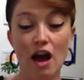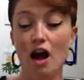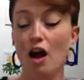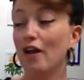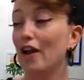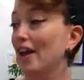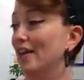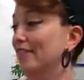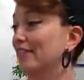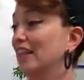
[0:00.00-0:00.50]

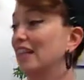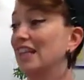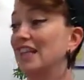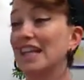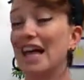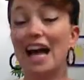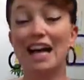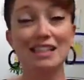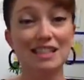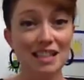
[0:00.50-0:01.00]
Okay, the
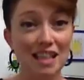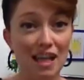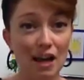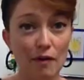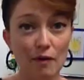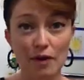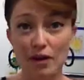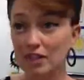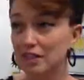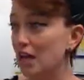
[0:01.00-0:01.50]
last thing
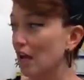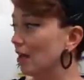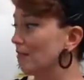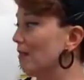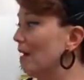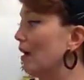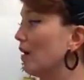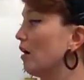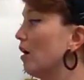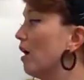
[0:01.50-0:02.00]
I want to talk
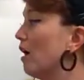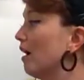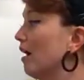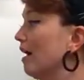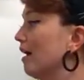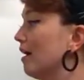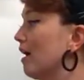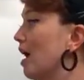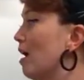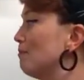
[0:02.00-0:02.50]
about are
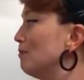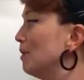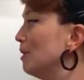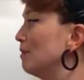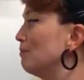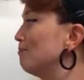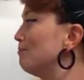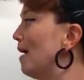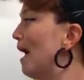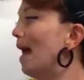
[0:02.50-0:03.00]
a couple
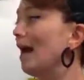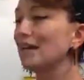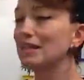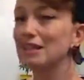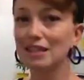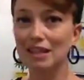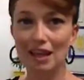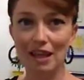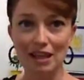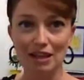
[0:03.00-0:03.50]

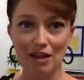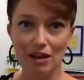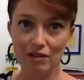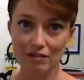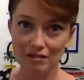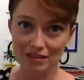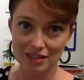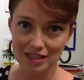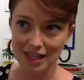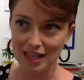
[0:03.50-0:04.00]
pesky
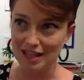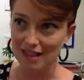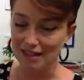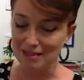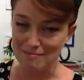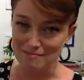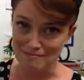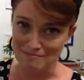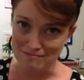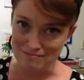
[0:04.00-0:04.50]
notes in
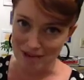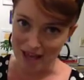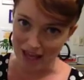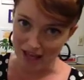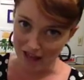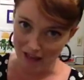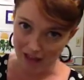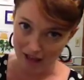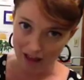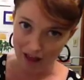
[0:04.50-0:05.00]
the
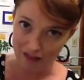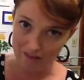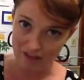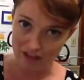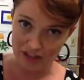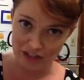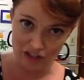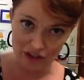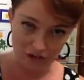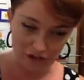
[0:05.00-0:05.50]
middle of
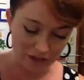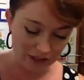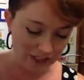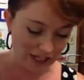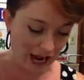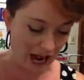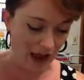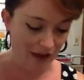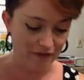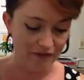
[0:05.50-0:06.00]
the two
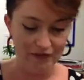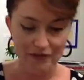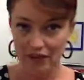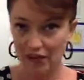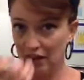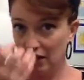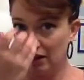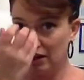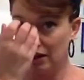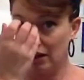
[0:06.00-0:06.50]
staff,
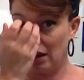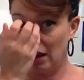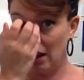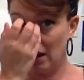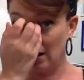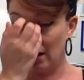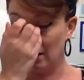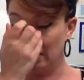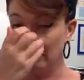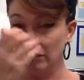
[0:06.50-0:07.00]

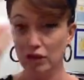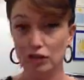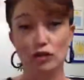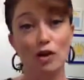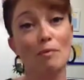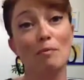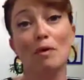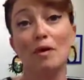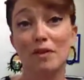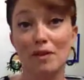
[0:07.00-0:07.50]
uh, the
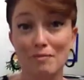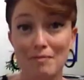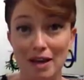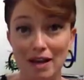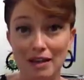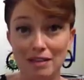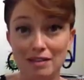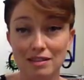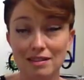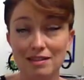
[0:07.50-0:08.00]
treble and the
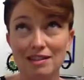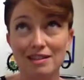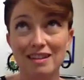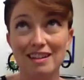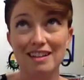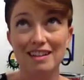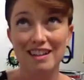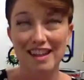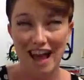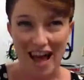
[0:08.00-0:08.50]
bass
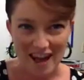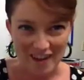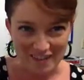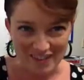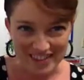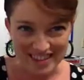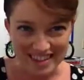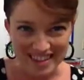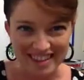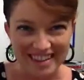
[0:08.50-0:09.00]
clefs,